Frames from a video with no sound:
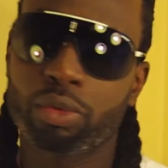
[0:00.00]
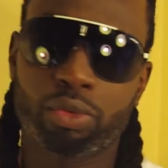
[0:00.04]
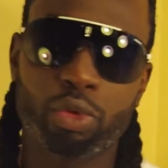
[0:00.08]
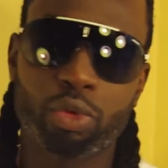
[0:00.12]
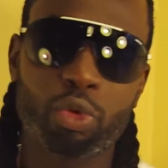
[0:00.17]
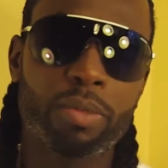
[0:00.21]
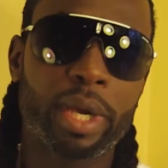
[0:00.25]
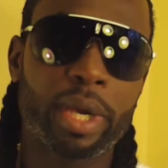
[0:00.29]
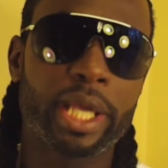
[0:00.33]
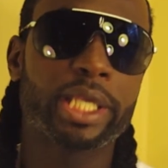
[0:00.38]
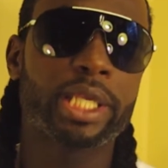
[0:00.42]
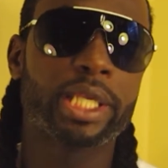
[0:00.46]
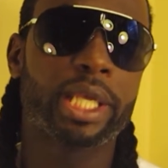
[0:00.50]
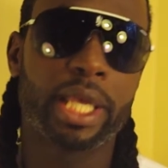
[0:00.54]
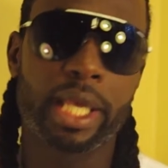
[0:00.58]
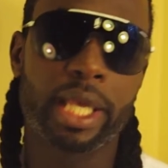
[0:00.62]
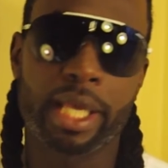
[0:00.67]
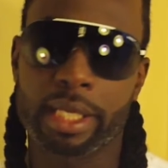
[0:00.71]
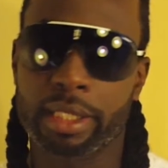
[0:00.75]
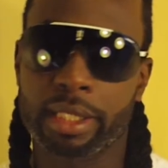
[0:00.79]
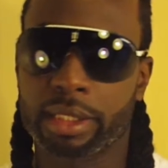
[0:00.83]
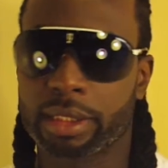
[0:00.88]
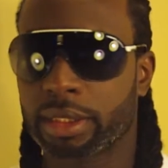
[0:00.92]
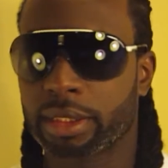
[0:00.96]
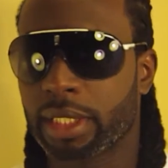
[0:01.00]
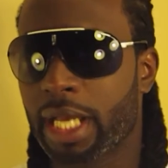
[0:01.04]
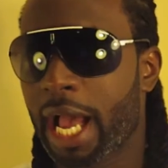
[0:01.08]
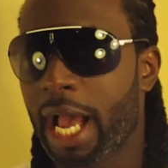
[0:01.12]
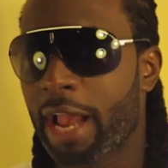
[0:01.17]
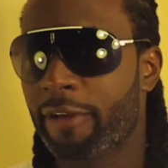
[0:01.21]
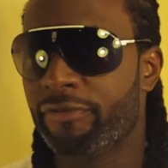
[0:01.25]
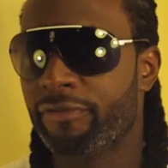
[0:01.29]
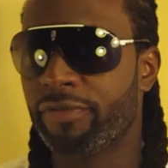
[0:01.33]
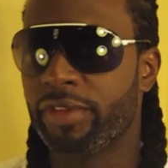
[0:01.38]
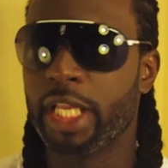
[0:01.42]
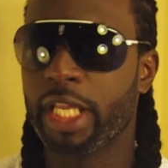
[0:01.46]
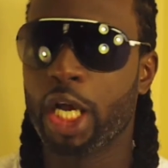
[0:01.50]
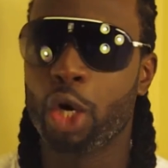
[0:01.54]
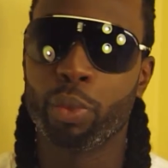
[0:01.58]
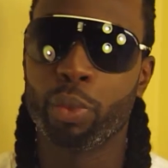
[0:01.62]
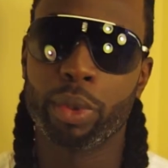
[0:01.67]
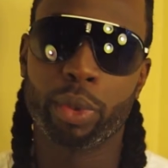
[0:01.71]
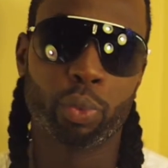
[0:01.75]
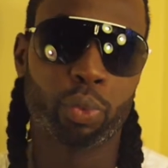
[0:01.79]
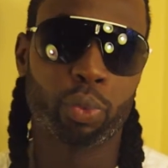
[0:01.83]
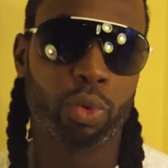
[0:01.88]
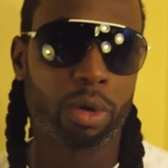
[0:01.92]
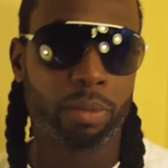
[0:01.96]
Through my years, I've dealt
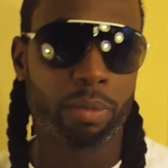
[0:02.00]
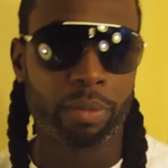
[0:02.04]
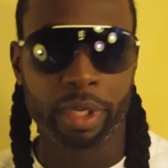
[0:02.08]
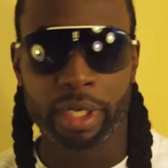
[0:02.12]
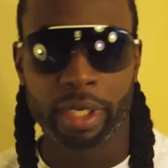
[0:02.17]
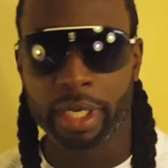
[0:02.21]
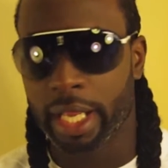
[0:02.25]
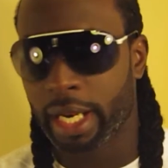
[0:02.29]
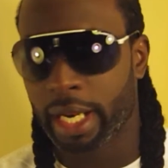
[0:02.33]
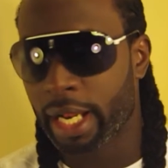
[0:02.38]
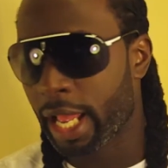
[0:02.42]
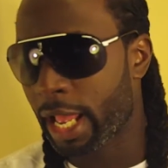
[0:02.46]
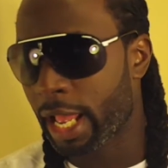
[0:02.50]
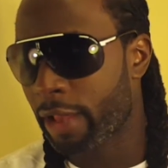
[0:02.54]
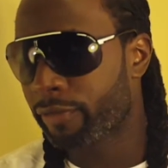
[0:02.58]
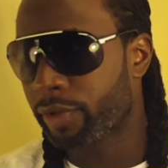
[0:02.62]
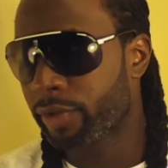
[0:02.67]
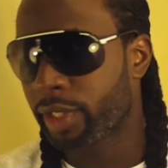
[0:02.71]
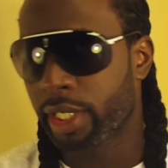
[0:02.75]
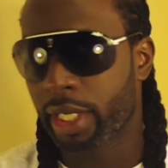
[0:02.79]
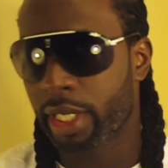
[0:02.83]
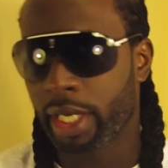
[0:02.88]
with women that have